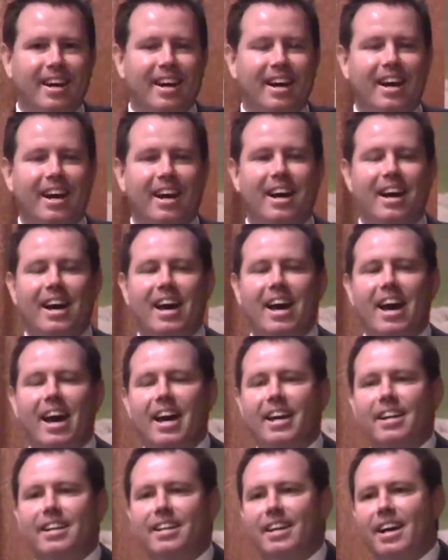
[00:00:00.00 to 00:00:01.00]

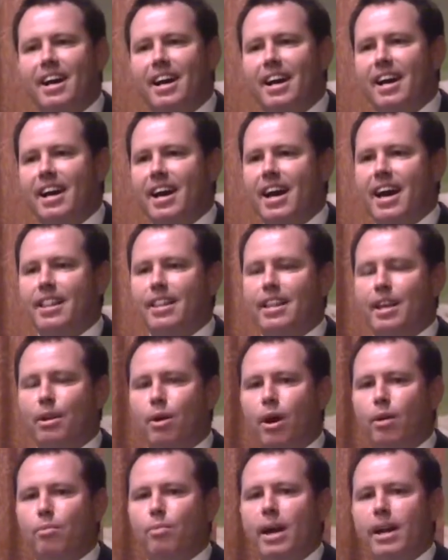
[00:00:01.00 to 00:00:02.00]
And
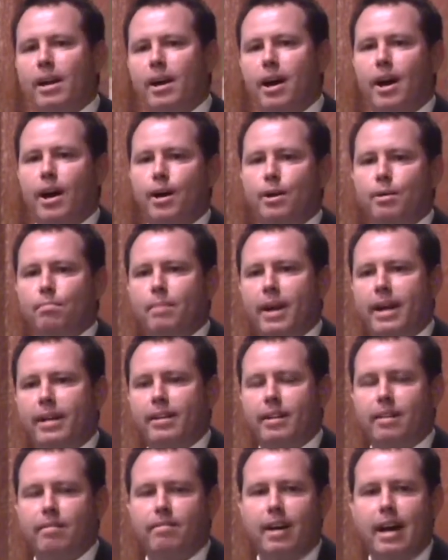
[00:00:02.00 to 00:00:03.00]
then I went home
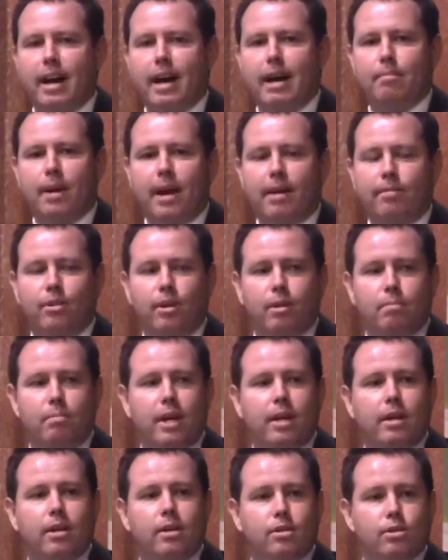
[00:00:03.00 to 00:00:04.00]
back to the farm after I'd
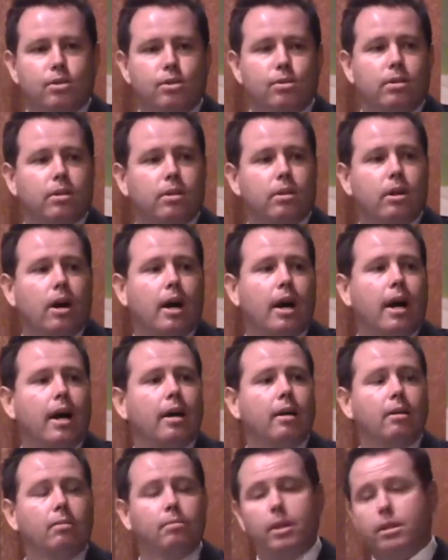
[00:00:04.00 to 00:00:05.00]
been in a suit and
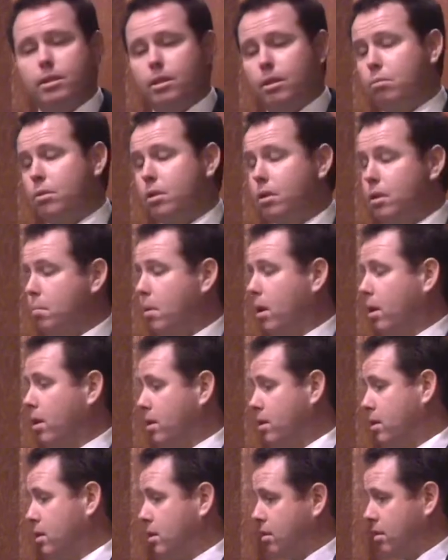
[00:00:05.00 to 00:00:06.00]
tie mixing with the
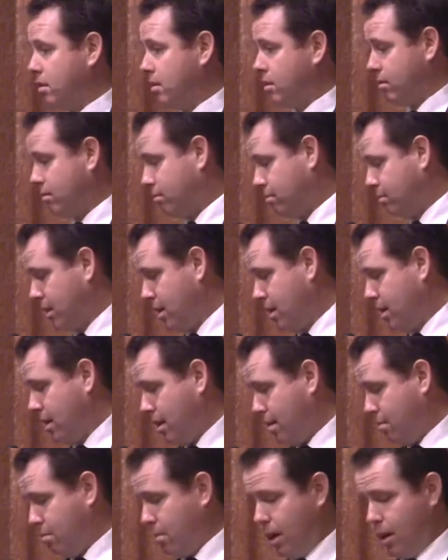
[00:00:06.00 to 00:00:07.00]
politician
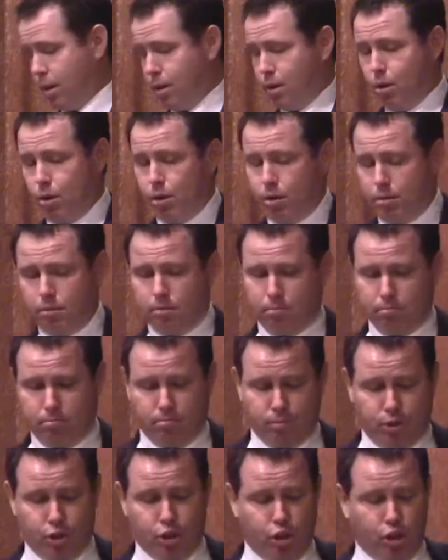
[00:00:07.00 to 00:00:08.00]
and being
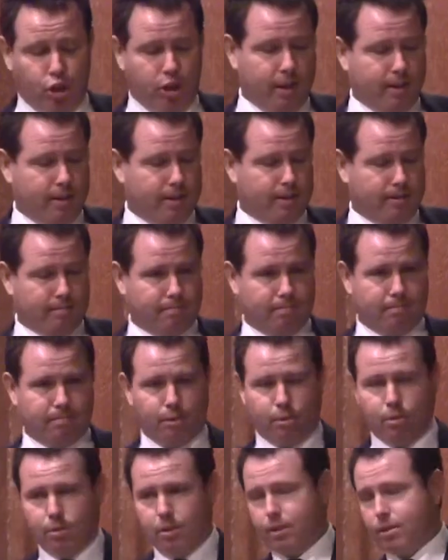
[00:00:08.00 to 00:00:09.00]
called sir and
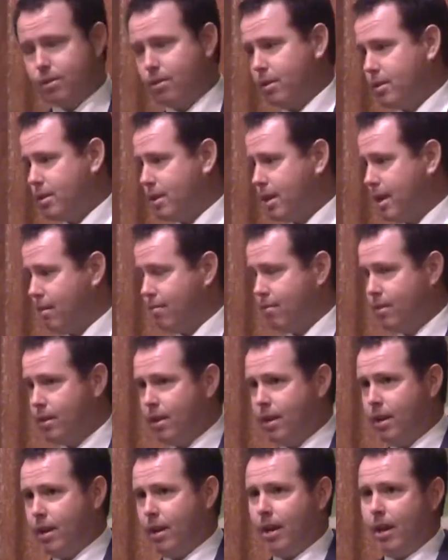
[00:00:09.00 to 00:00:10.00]
all this sort of stuff,
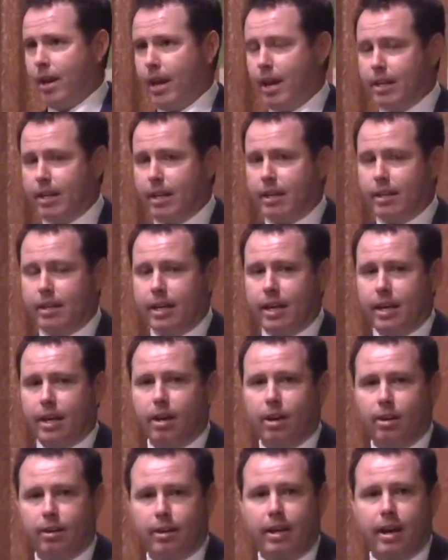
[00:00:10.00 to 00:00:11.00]
and then
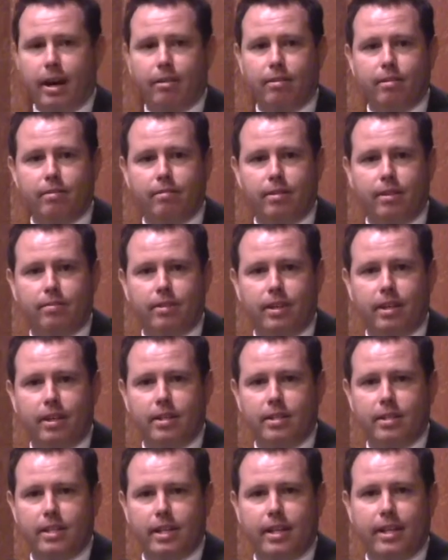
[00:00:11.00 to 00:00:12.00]
keyholed
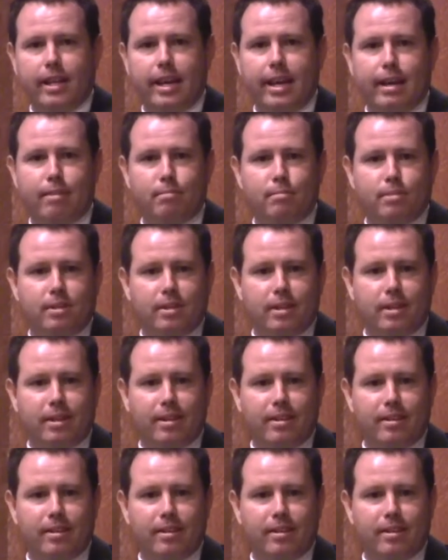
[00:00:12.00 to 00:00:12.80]
150 shitty lambs